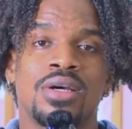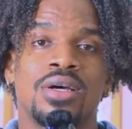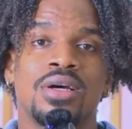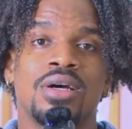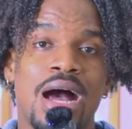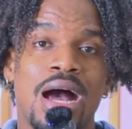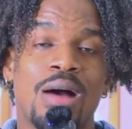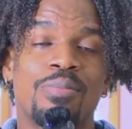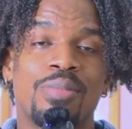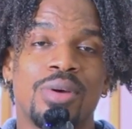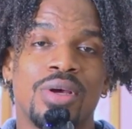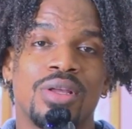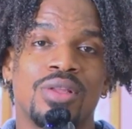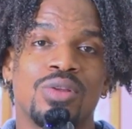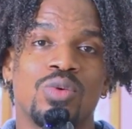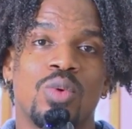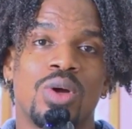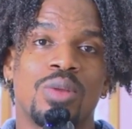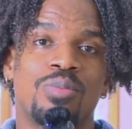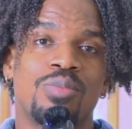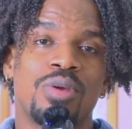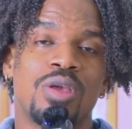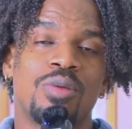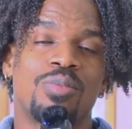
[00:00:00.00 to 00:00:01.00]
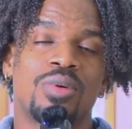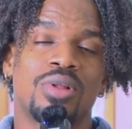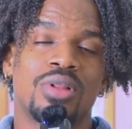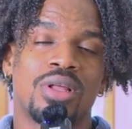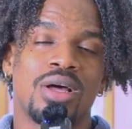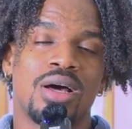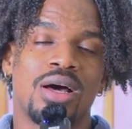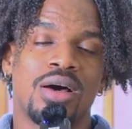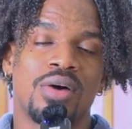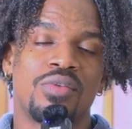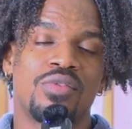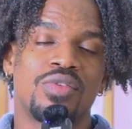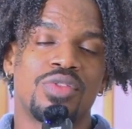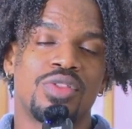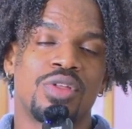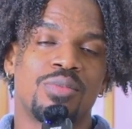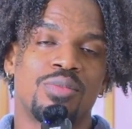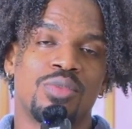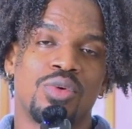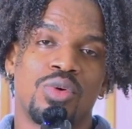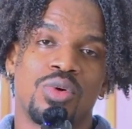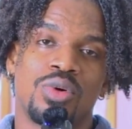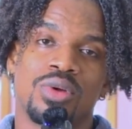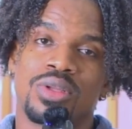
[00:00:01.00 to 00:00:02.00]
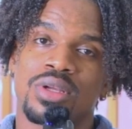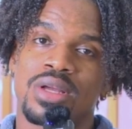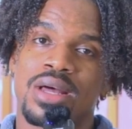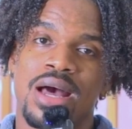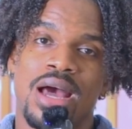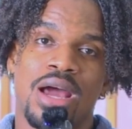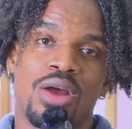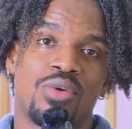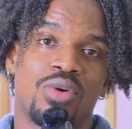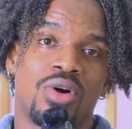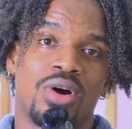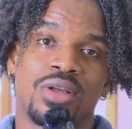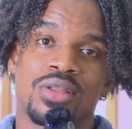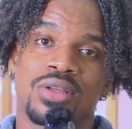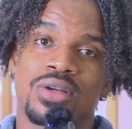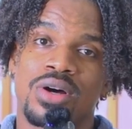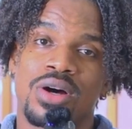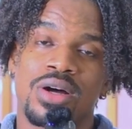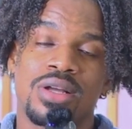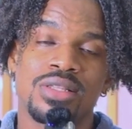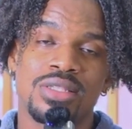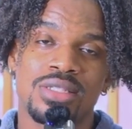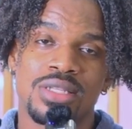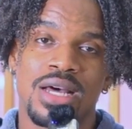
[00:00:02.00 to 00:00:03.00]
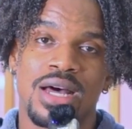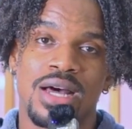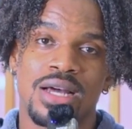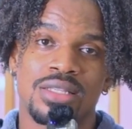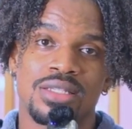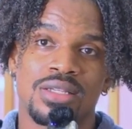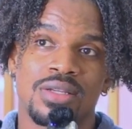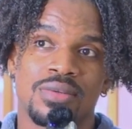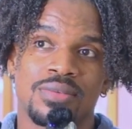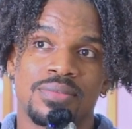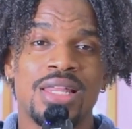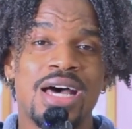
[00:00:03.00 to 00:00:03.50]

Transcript: happen when people have the moon Chiron contact.